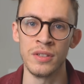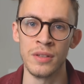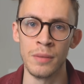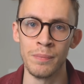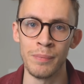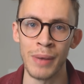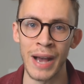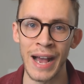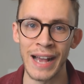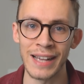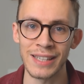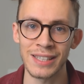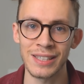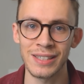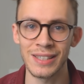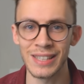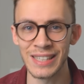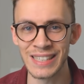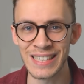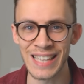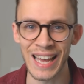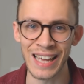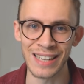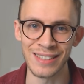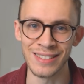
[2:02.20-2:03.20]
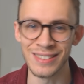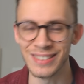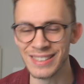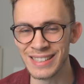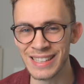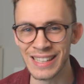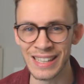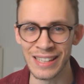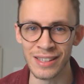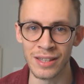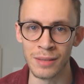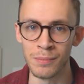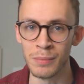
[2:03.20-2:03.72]
the back, again,
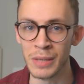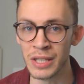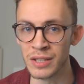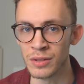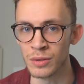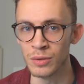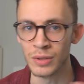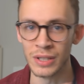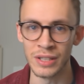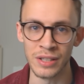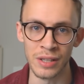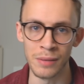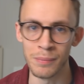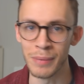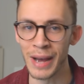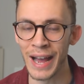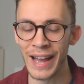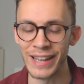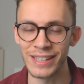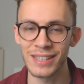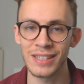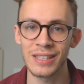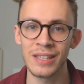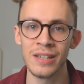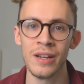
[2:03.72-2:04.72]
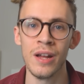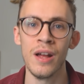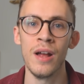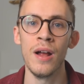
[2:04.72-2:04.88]
near the middle and the back.